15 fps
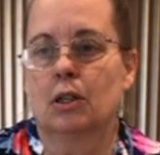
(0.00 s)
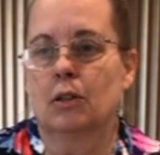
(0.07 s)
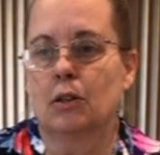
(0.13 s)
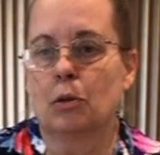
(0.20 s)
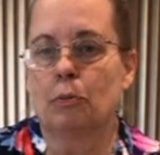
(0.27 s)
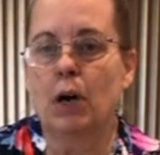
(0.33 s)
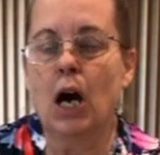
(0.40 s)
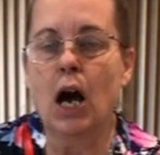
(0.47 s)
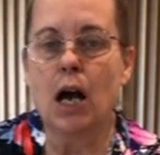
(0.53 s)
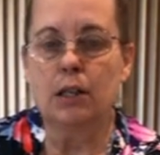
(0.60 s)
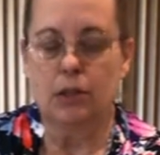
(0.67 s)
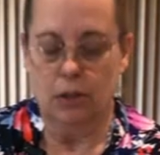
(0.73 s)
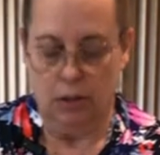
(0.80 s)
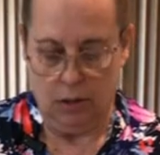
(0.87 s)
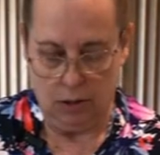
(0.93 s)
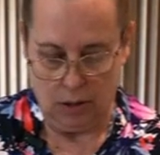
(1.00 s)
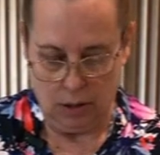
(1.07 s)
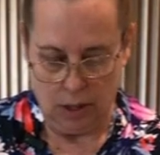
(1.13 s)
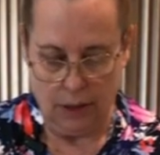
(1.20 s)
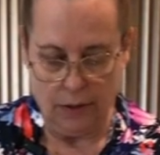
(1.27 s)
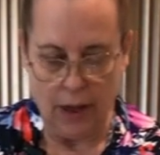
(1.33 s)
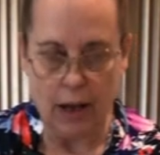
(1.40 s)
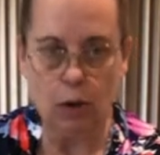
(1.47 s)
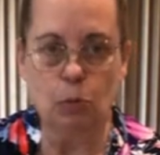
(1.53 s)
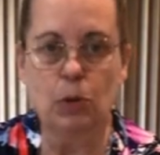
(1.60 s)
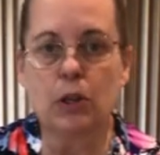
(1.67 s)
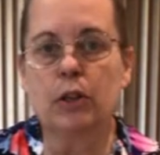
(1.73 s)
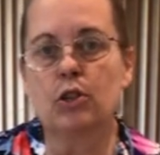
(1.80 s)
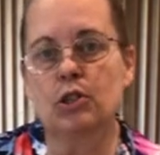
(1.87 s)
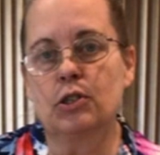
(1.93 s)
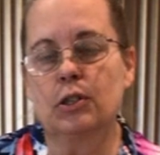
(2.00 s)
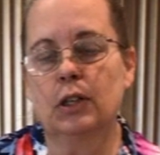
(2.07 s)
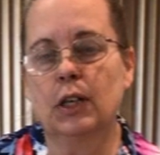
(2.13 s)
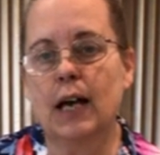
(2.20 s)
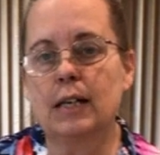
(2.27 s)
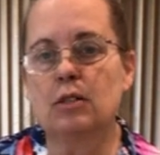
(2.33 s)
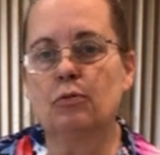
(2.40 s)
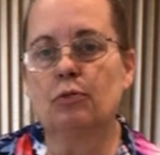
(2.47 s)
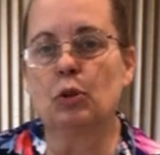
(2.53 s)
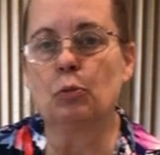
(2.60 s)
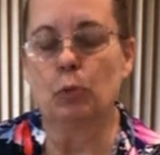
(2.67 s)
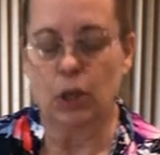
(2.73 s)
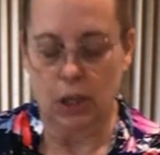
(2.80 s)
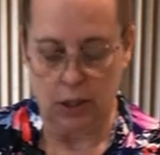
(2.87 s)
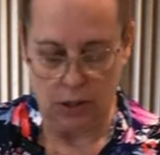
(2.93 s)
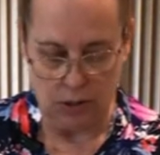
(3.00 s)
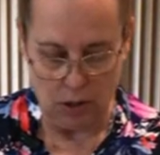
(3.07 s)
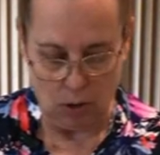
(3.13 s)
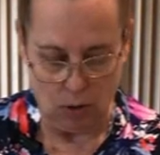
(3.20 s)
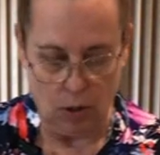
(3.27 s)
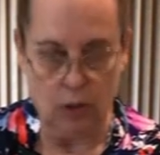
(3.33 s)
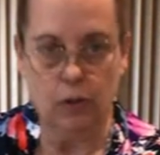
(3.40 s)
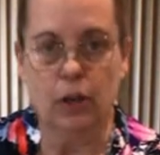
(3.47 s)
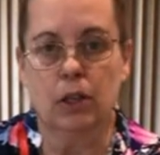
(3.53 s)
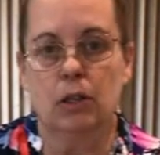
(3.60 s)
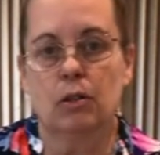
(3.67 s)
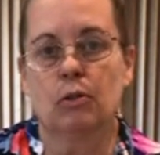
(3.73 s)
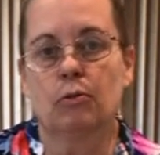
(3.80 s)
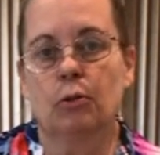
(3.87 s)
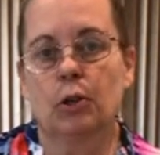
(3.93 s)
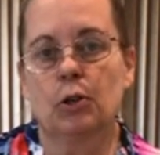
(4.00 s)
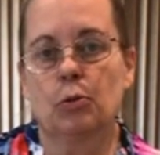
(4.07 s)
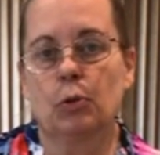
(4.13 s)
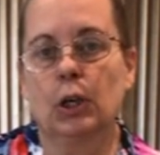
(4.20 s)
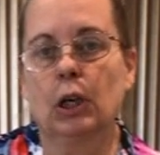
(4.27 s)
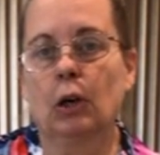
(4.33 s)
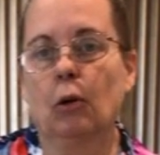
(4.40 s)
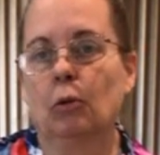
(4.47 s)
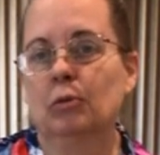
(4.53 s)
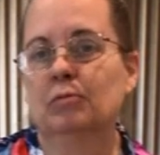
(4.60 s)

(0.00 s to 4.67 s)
the pot. And that'll be just the last few minutes. So, into the fridge we go.